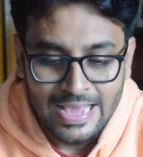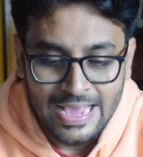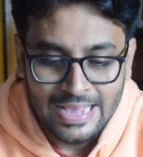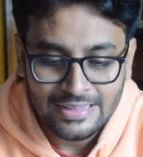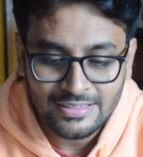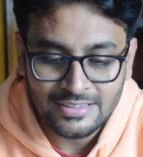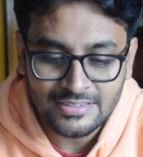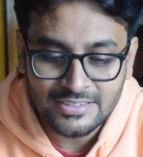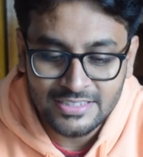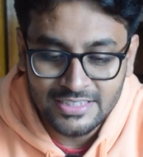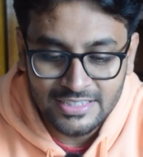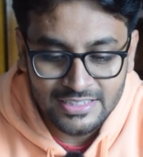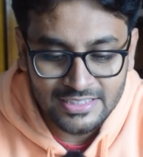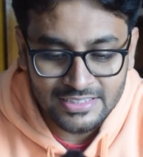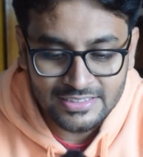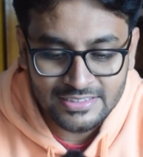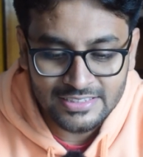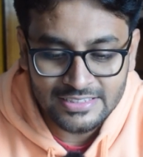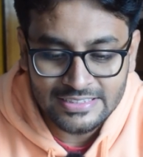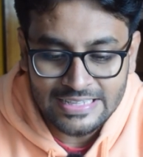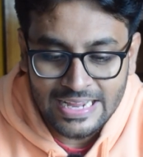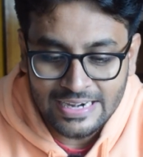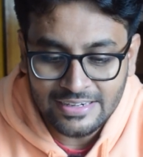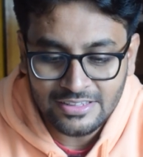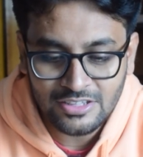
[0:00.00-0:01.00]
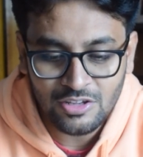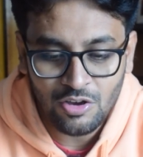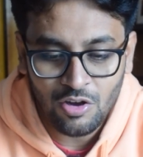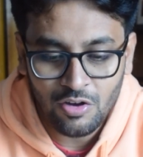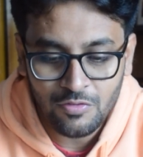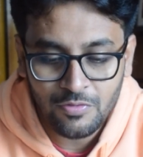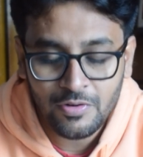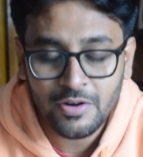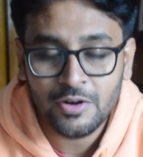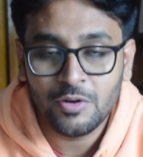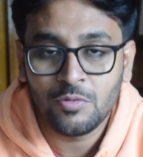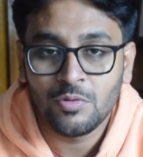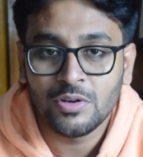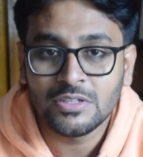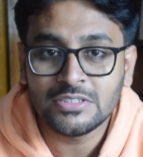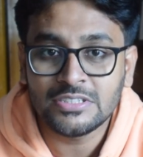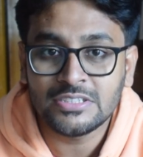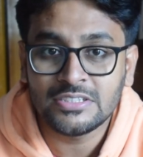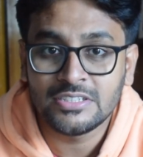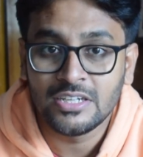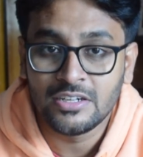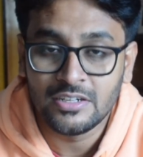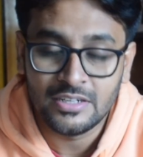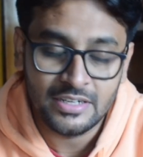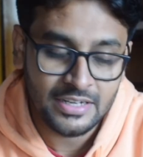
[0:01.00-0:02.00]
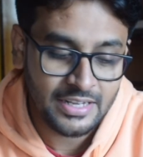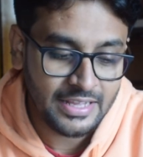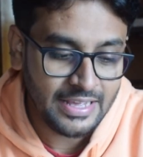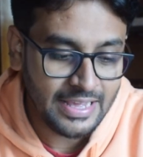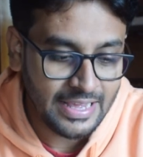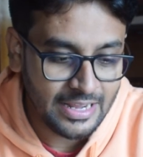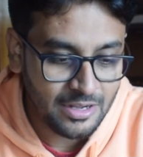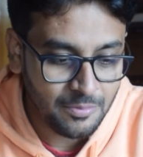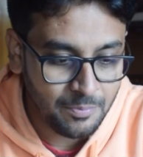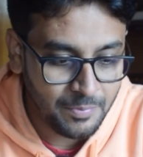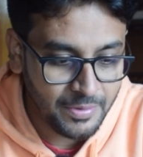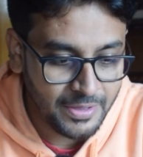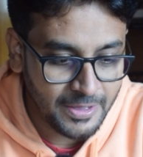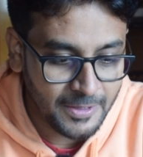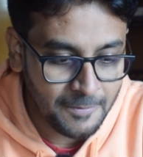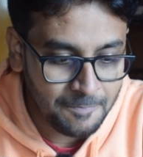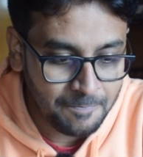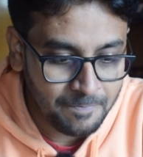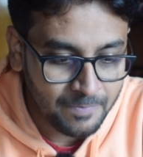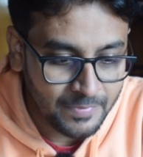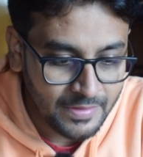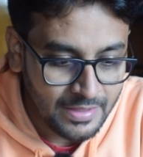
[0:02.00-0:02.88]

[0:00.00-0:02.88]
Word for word: And the CTC that they offered was 30 LPA.